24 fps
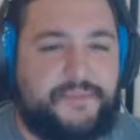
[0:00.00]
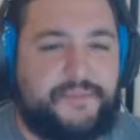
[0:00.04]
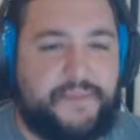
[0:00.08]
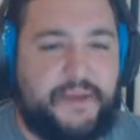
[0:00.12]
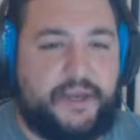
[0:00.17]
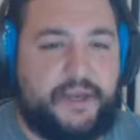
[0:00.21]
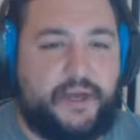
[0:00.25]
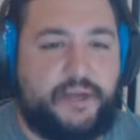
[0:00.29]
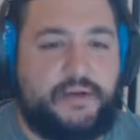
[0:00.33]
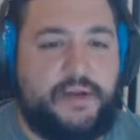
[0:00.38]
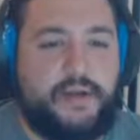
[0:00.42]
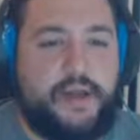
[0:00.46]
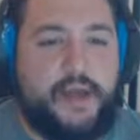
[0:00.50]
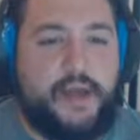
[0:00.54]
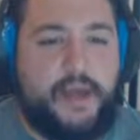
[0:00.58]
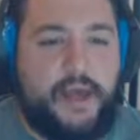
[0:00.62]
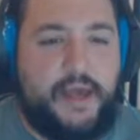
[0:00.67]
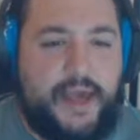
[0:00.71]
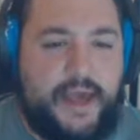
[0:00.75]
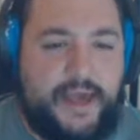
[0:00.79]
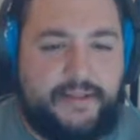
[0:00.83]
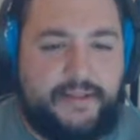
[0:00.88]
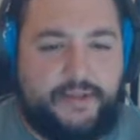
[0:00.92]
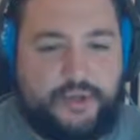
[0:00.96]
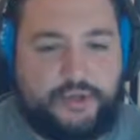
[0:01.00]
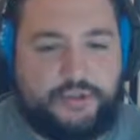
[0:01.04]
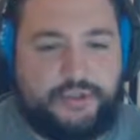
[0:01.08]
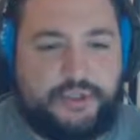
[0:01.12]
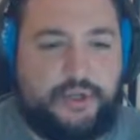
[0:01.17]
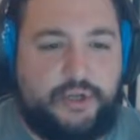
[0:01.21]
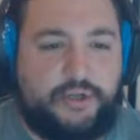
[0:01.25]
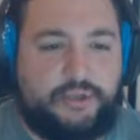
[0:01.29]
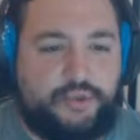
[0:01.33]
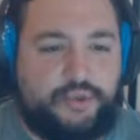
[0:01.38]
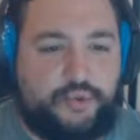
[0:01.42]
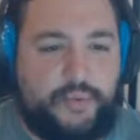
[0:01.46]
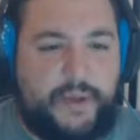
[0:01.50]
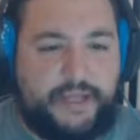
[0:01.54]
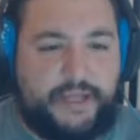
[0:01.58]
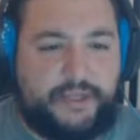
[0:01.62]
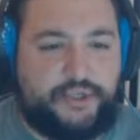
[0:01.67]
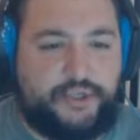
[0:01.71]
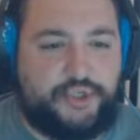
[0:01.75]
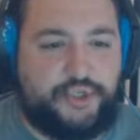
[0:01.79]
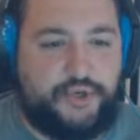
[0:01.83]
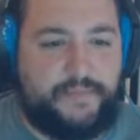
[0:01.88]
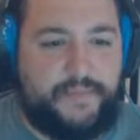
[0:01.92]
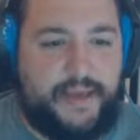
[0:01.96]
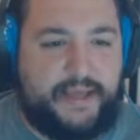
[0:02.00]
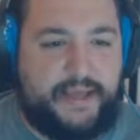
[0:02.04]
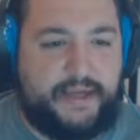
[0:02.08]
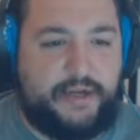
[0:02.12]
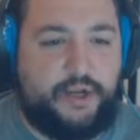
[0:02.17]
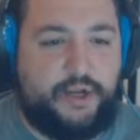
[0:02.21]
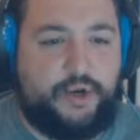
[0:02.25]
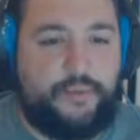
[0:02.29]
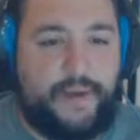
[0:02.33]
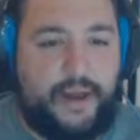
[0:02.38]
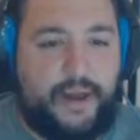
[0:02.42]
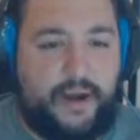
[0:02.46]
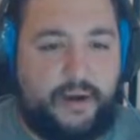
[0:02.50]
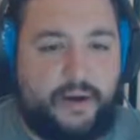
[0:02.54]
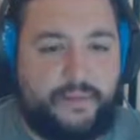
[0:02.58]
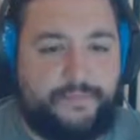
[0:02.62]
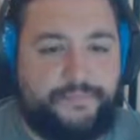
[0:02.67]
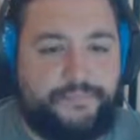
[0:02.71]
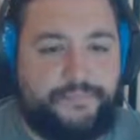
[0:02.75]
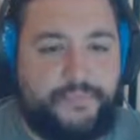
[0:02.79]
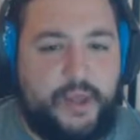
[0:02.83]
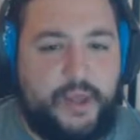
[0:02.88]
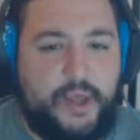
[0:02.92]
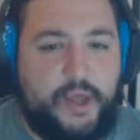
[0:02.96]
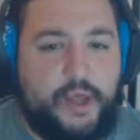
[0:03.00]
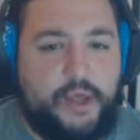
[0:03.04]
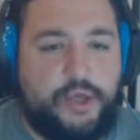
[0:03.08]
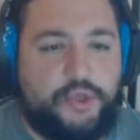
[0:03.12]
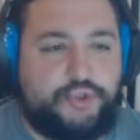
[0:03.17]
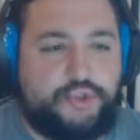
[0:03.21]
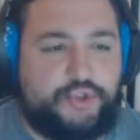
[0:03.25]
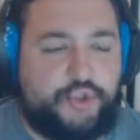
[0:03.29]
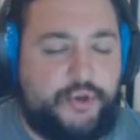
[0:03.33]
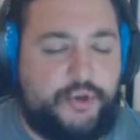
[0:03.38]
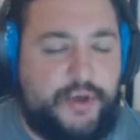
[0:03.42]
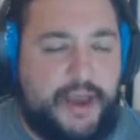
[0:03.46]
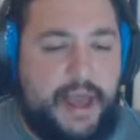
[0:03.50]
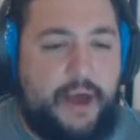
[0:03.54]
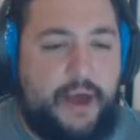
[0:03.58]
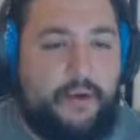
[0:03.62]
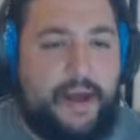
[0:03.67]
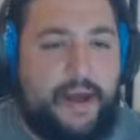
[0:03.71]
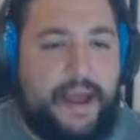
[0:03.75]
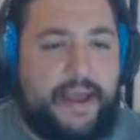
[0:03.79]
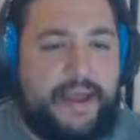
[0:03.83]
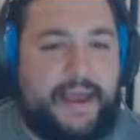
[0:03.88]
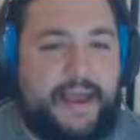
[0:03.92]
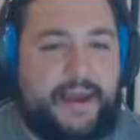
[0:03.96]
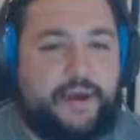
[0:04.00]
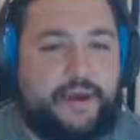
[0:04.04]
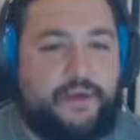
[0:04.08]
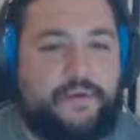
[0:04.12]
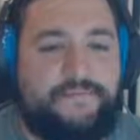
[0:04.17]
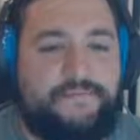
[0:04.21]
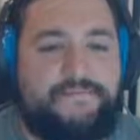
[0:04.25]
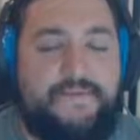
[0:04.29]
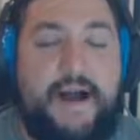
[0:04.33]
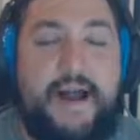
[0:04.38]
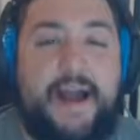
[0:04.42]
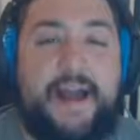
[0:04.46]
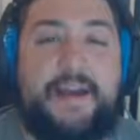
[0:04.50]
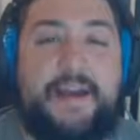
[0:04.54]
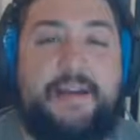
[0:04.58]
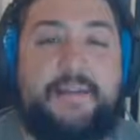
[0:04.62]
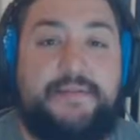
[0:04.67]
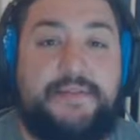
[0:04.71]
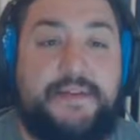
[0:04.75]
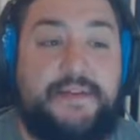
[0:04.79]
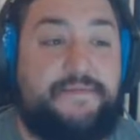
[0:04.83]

be good. Those little tweaks should make it a little better. So now I gotta go find the